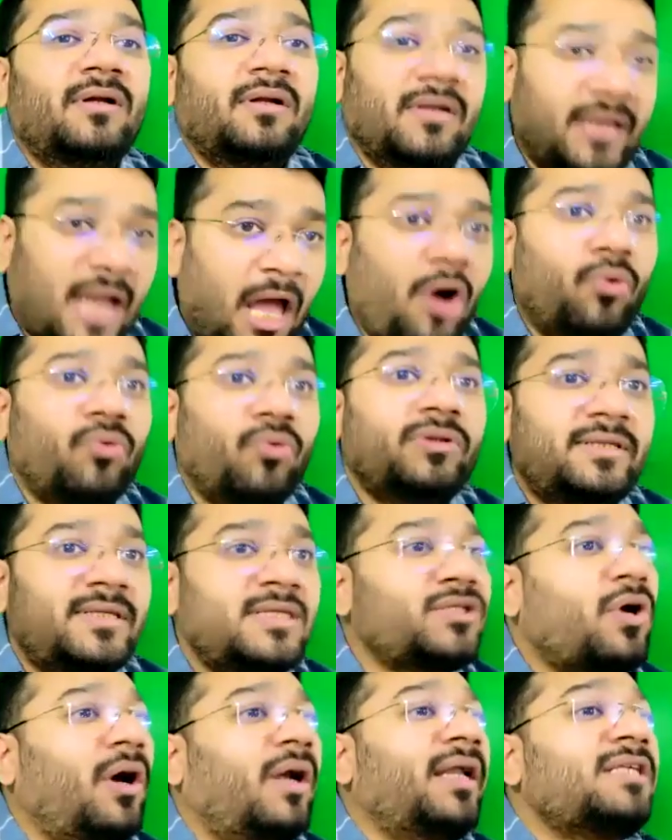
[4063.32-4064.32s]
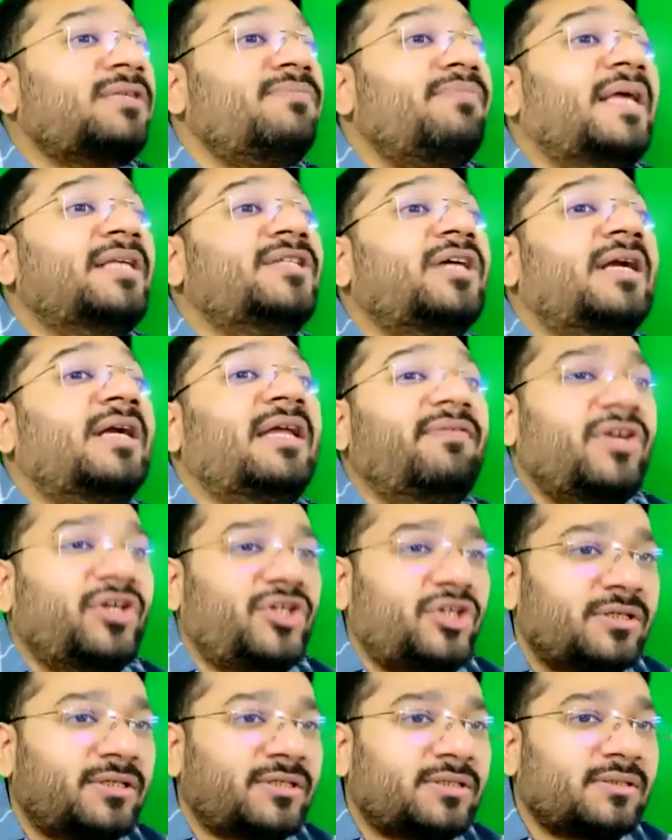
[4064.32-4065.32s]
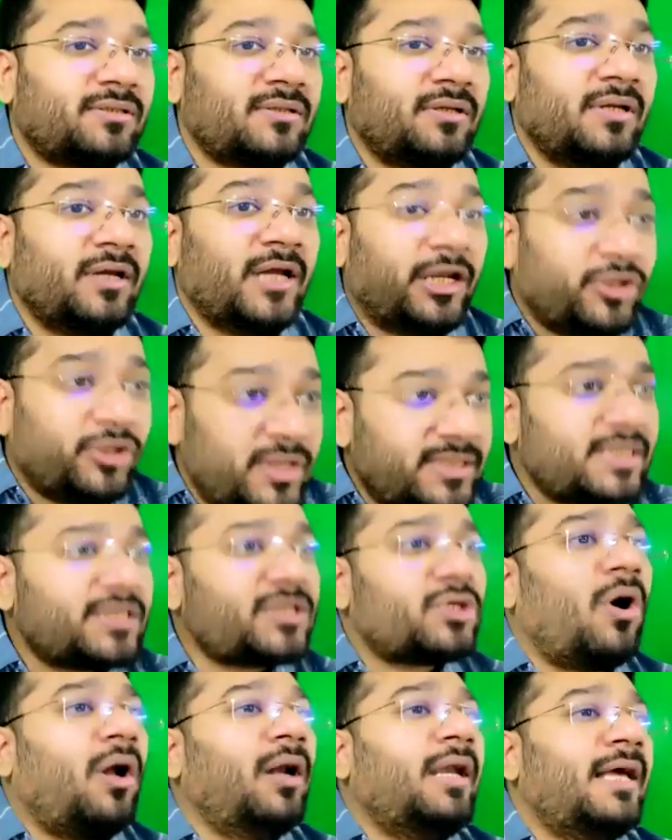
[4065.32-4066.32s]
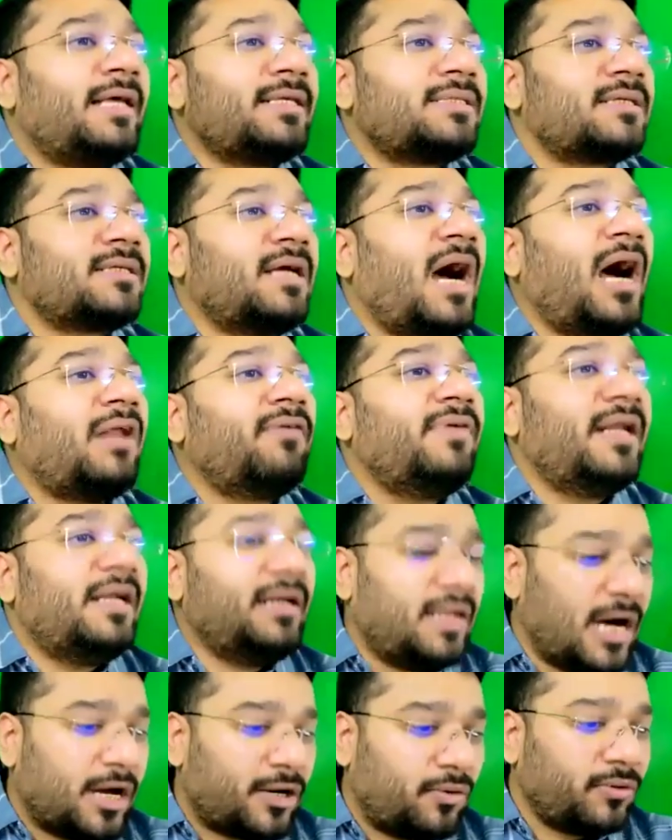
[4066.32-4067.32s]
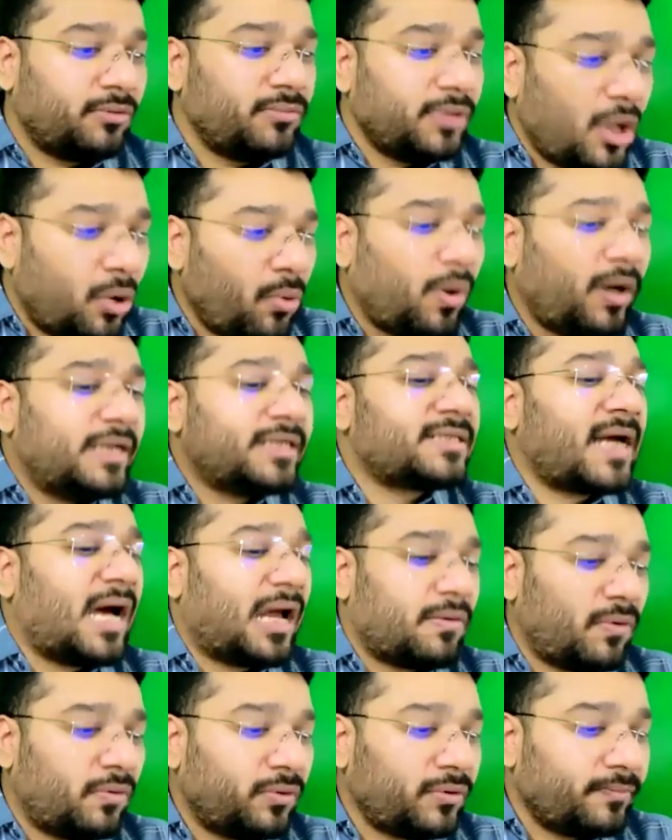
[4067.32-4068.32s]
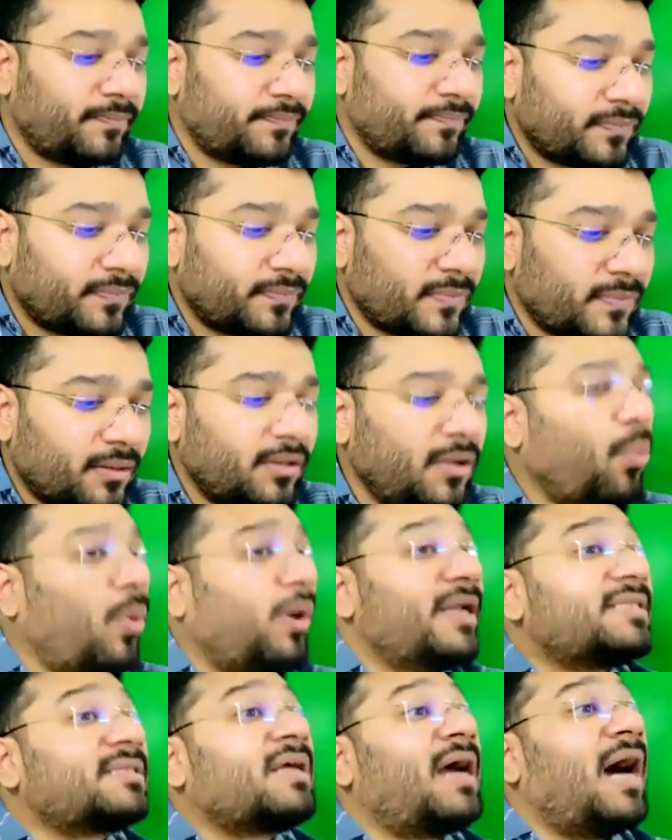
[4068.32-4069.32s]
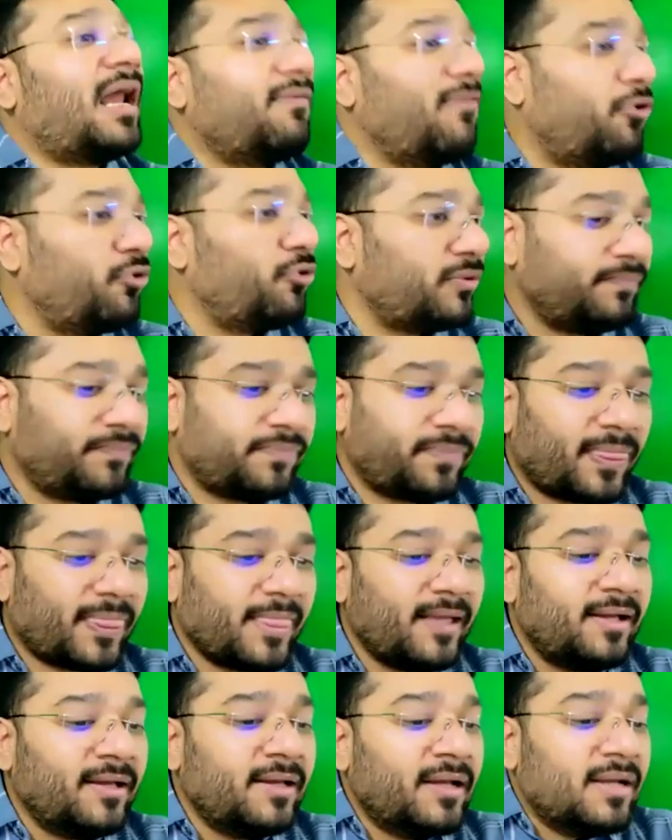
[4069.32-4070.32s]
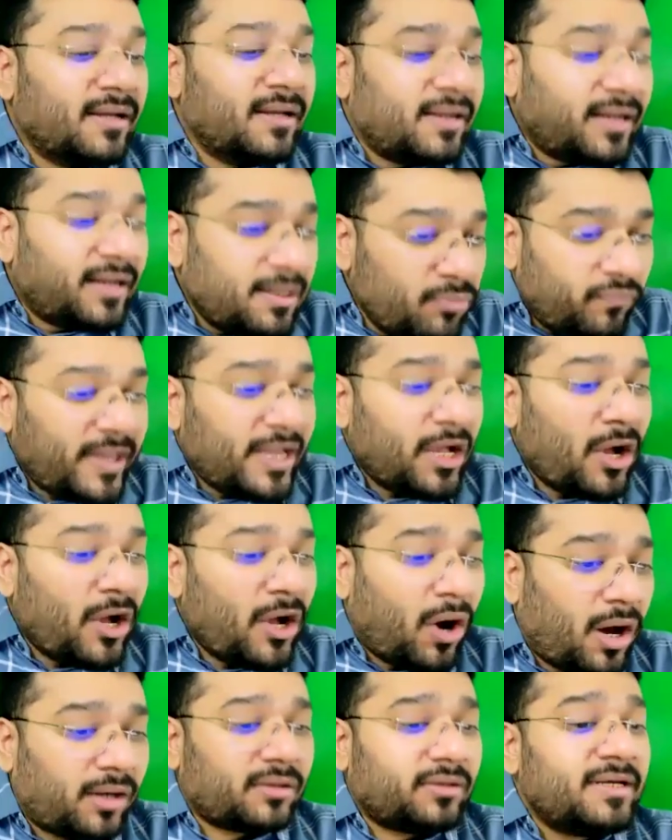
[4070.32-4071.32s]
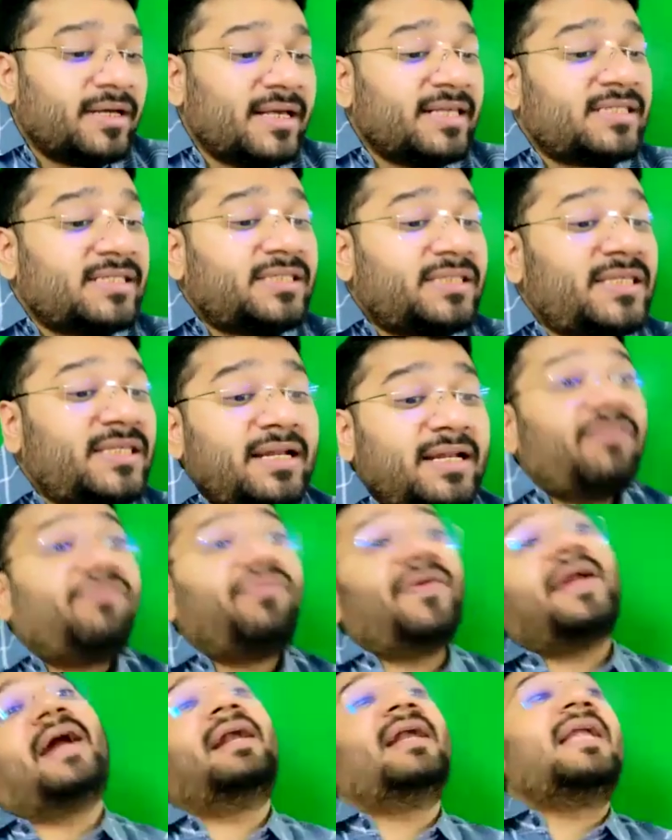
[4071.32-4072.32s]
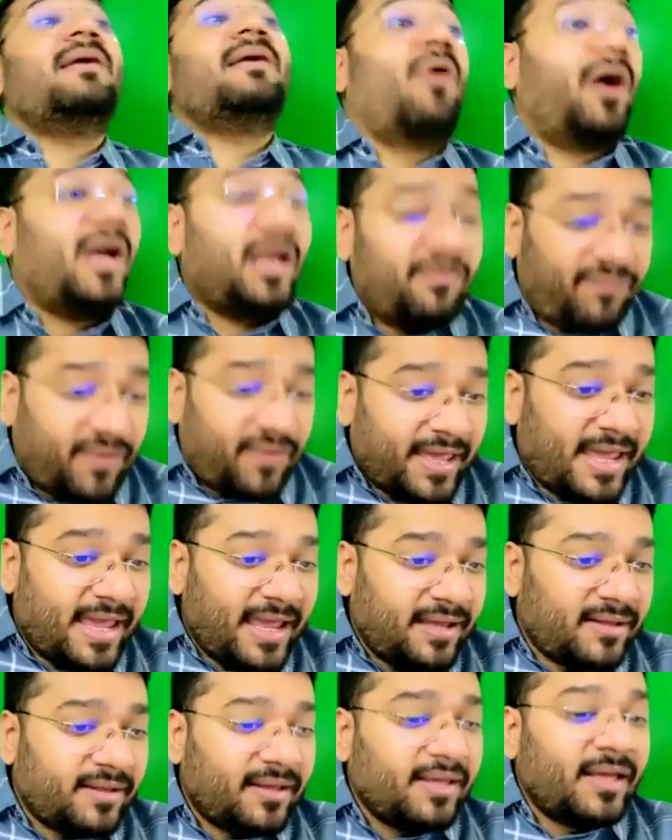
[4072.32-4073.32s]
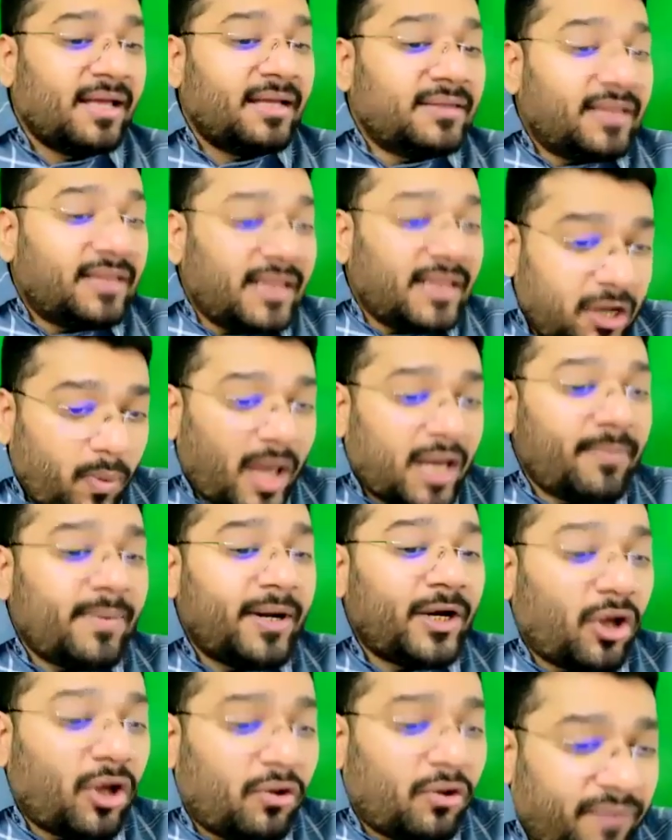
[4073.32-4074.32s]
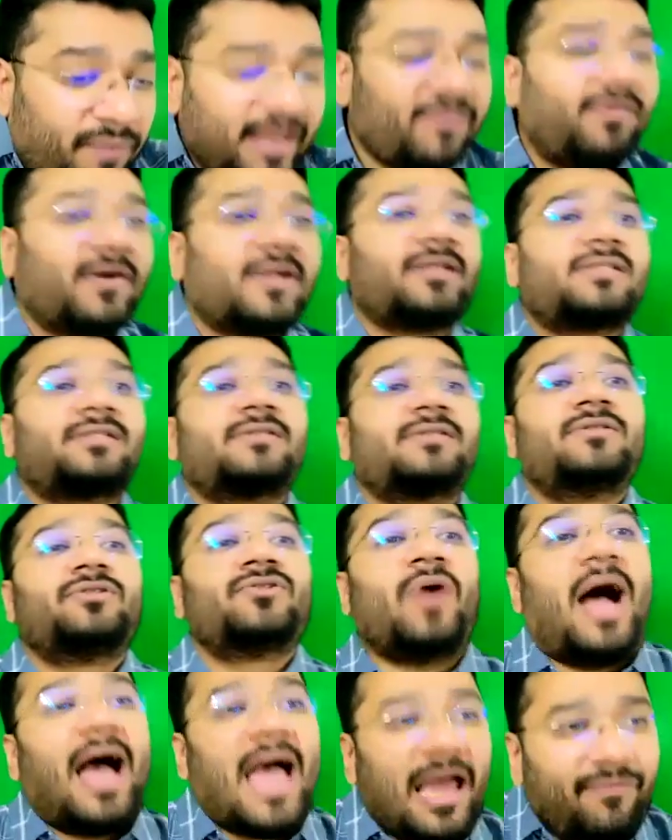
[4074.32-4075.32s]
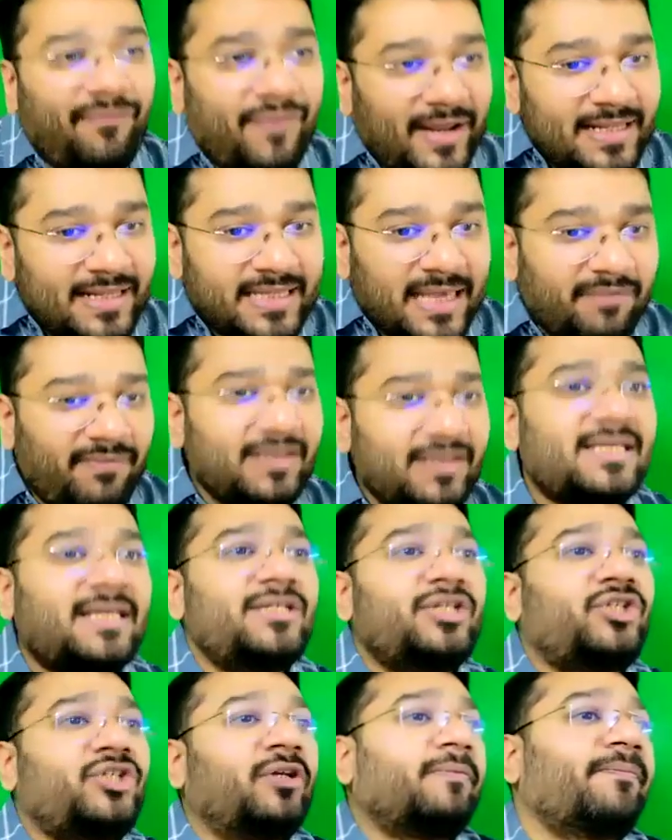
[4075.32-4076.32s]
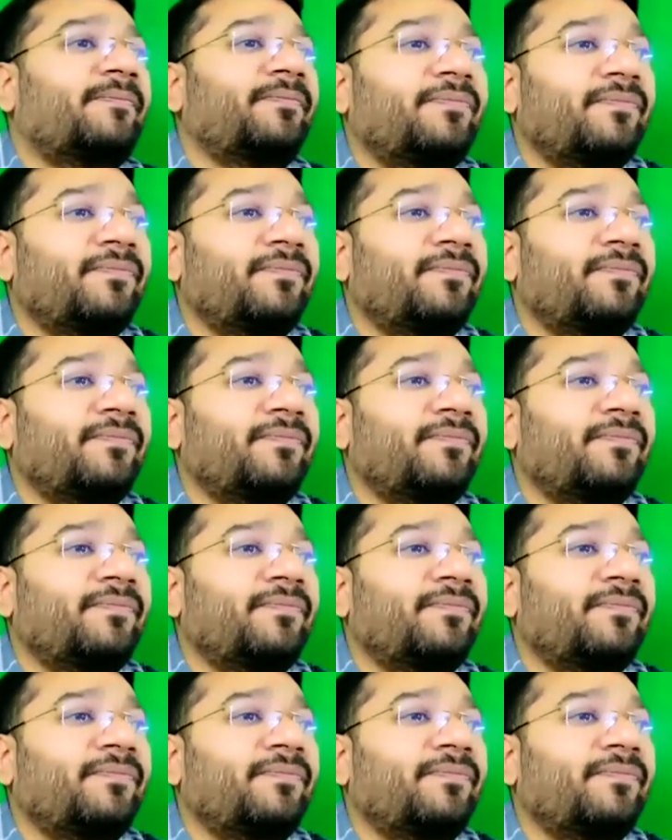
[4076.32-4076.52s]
Now, this is called as major deviations. This is called as carve-in and carve-out. Now, what is carve-out? What is carve-out? Removing or significantly modifying the requirement of IFRS. So, IFRS gave a suggestion,